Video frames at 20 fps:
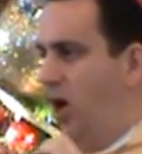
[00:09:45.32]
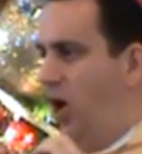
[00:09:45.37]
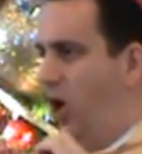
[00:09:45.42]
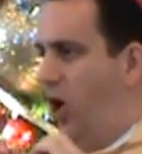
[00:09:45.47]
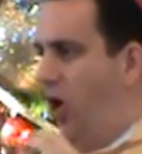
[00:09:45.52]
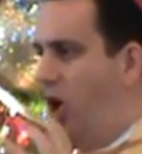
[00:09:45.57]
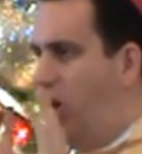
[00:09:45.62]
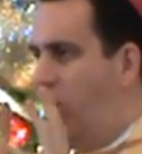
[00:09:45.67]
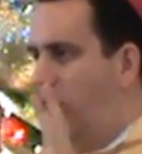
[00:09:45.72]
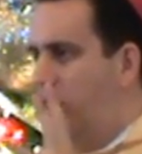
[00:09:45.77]

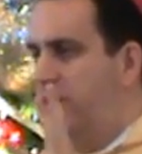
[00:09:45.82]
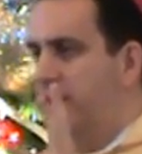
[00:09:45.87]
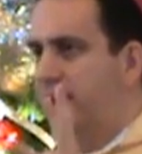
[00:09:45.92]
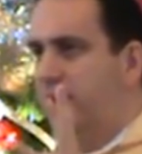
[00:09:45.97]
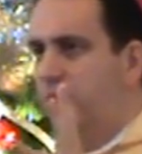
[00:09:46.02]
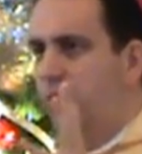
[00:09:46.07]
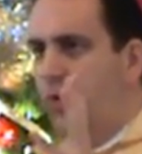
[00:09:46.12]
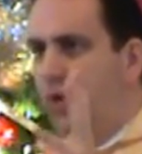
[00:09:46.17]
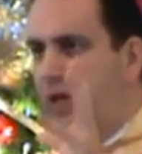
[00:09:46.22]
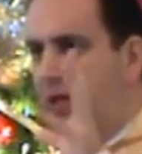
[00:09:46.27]
all
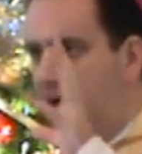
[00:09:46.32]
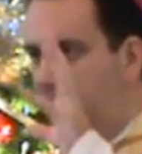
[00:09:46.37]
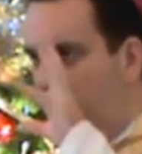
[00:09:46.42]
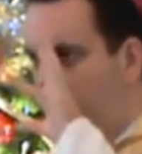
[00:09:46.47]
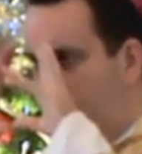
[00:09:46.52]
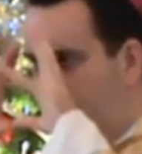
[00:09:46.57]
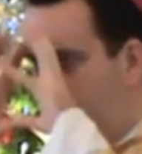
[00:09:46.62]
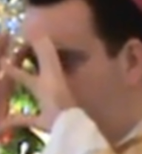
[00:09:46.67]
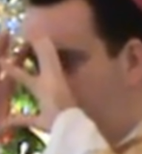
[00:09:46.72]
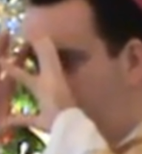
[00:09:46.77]
that
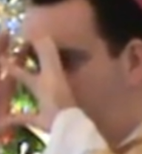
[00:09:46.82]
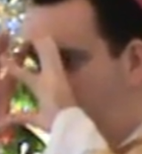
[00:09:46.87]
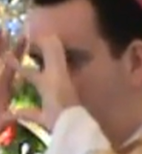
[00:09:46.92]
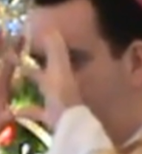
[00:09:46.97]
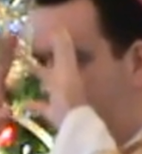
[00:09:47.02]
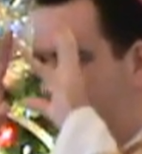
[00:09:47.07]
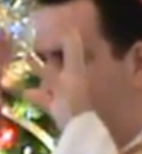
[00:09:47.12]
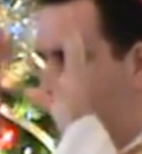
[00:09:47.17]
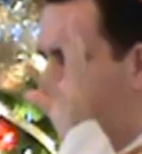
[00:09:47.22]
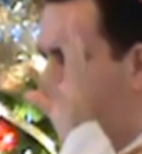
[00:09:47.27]

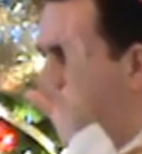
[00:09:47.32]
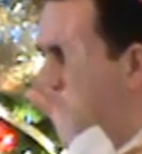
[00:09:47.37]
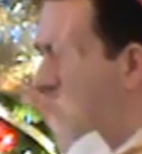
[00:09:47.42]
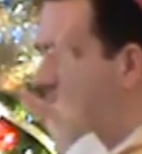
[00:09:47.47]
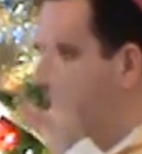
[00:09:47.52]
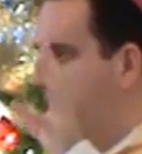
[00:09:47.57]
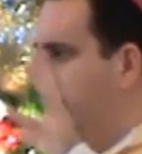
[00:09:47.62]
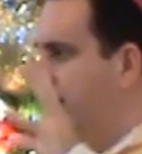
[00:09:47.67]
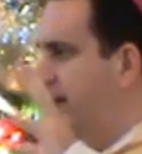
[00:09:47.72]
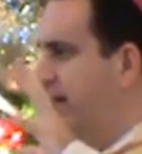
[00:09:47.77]
God is
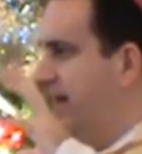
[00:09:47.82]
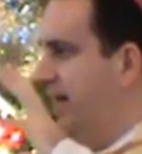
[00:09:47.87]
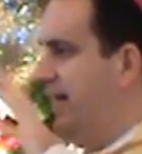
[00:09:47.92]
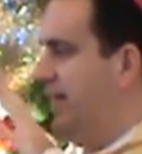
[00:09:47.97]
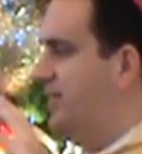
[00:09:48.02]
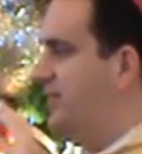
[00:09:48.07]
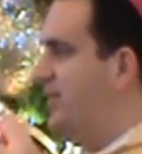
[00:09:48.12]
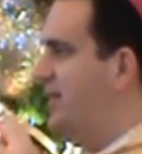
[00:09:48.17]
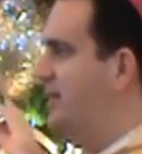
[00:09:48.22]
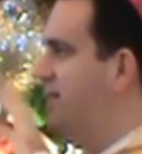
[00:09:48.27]
doing
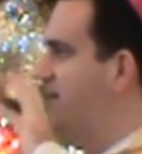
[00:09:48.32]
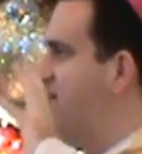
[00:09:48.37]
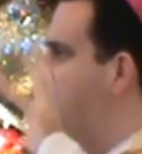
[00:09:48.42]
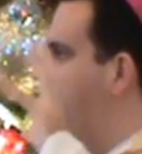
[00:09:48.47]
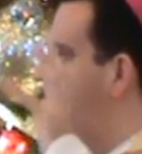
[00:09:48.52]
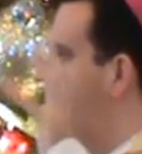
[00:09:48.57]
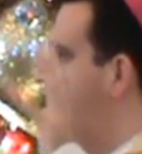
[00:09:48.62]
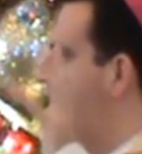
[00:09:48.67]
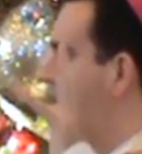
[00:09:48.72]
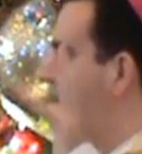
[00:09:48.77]
is
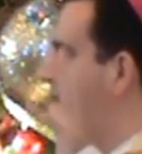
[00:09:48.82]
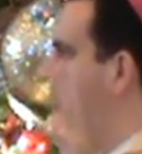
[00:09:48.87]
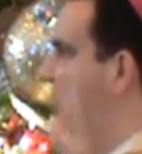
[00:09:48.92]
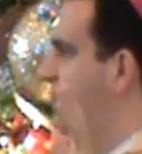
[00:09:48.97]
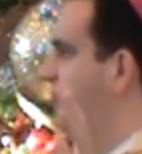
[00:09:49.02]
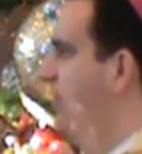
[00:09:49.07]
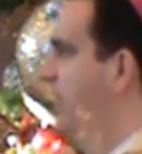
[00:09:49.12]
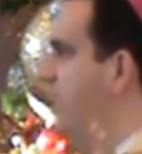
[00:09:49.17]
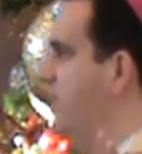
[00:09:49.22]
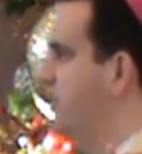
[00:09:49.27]
infinitely
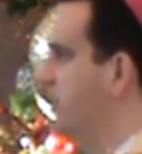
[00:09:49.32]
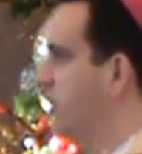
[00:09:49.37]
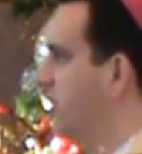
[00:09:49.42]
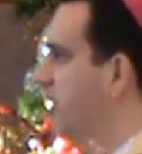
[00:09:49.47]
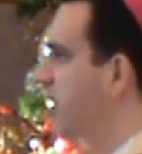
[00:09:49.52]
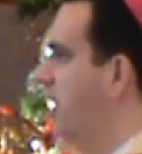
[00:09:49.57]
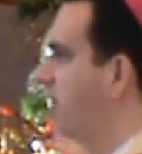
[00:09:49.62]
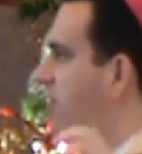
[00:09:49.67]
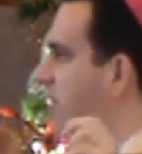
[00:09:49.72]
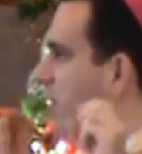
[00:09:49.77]
greater
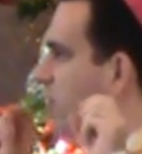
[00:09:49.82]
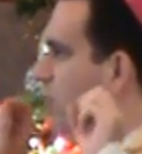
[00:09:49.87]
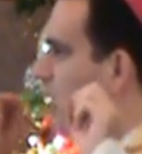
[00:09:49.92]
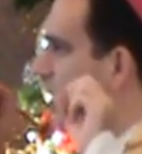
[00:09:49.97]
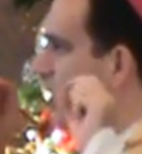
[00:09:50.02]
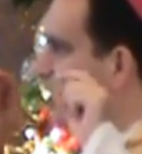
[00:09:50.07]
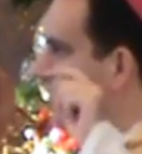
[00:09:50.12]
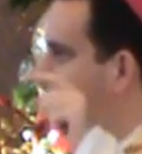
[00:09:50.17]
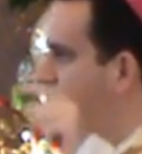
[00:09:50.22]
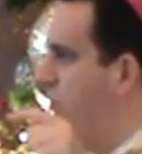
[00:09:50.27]
than
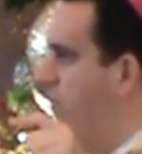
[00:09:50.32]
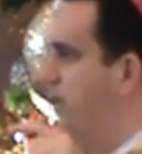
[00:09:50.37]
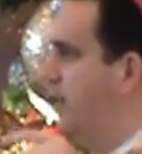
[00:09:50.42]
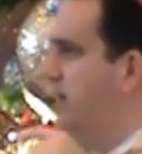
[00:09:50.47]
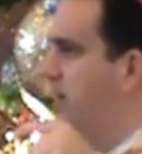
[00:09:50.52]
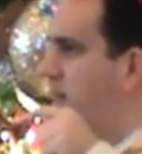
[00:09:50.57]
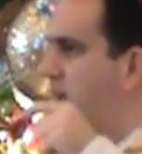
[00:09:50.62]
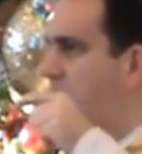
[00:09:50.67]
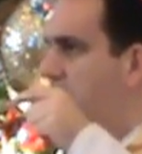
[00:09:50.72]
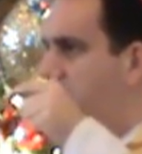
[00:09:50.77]
what you
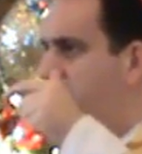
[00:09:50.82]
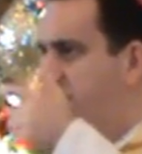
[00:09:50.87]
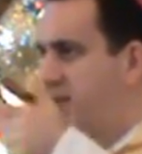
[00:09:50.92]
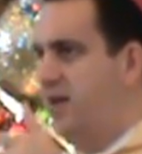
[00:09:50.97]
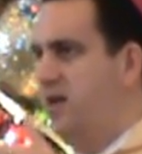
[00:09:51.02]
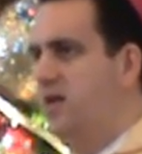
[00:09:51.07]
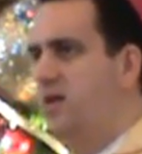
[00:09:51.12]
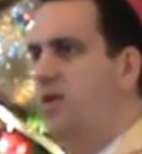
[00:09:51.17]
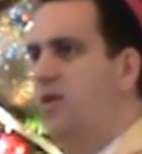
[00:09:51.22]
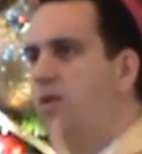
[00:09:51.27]
can
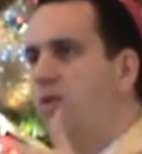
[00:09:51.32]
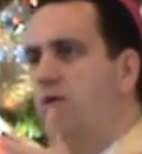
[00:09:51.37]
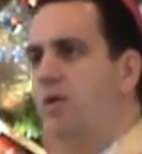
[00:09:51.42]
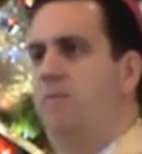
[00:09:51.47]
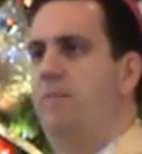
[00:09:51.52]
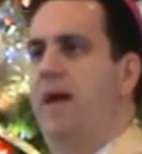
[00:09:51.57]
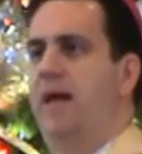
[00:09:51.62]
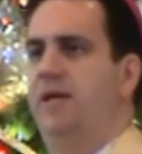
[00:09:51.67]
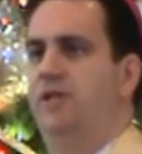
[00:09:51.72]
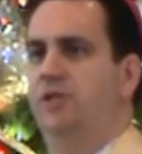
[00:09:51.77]
think or
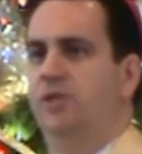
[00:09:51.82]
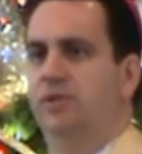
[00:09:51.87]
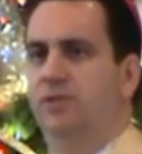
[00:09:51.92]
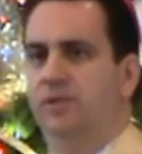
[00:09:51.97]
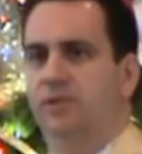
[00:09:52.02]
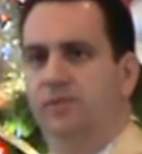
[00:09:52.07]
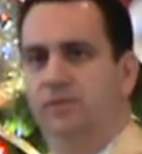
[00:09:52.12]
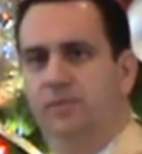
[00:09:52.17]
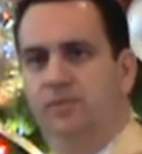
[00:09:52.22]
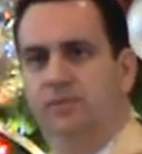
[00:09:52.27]

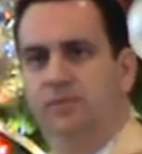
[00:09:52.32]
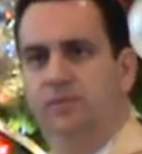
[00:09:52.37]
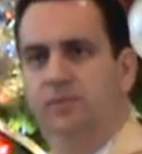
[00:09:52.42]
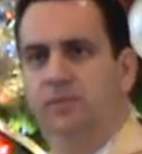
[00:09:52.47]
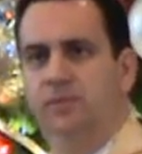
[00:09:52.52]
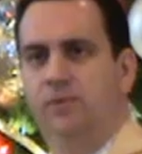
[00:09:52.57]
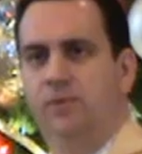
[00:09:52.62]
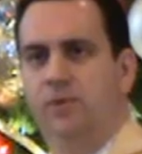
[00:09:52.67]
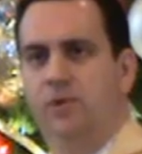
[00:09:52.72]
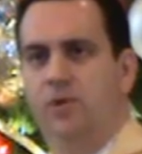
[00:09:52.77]
imagine.
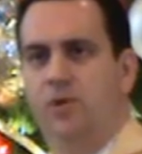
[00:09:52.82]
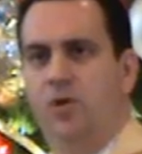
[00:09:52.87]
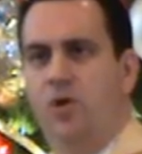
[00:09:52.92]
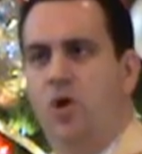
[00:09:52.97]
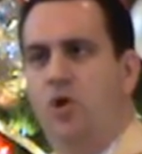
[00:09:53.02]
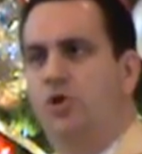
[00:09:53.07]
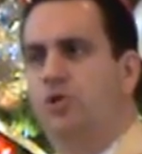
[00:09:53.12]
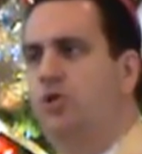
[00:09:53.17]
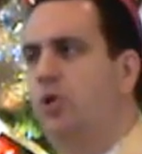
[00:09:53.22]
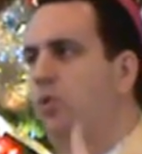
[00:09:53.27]

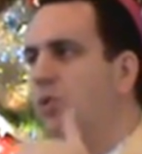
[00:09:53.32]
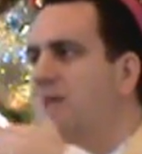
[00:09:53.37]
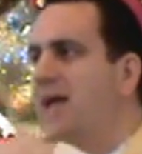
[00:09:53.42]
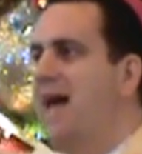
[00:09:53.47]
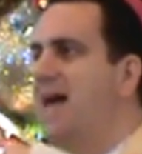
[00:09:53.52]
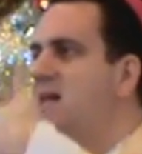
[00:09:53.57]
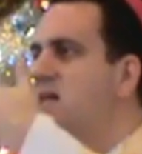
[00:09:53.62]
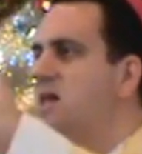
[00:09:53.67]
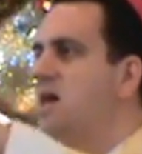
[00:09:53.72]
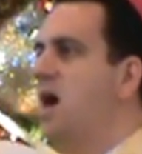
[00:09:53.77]
So
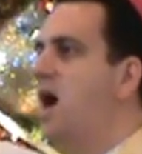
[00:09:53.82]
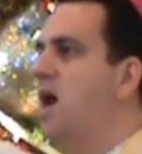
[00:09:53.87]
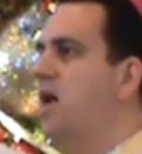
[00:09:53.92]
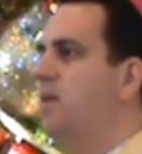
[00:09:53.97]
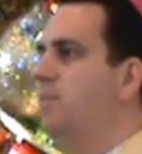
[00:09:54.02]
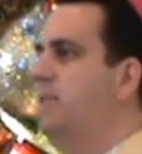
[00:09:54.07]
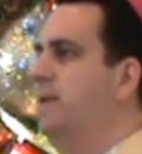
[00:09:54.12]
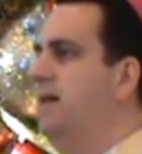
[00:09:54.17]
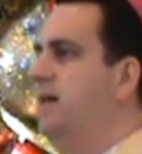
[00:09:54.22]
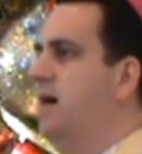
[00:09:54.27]
let
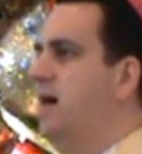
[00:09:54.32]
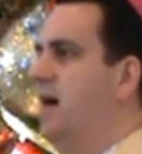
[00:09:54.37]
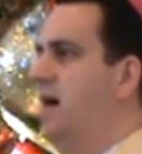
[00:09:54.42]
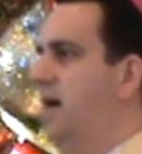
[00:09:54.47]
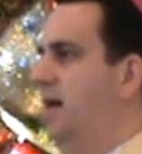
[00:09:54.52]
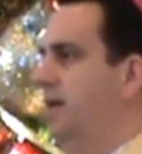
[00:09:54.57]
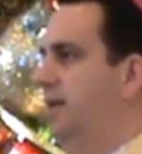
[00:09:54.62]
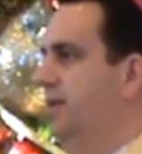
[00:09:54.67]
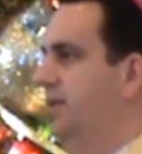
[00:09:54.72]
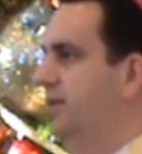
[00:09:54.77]
God be
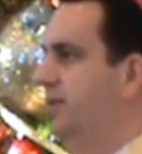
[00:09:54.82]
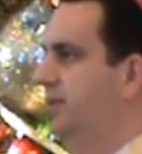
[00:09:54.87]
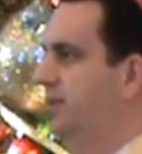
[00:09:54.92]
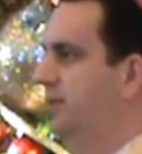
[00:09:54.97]
God.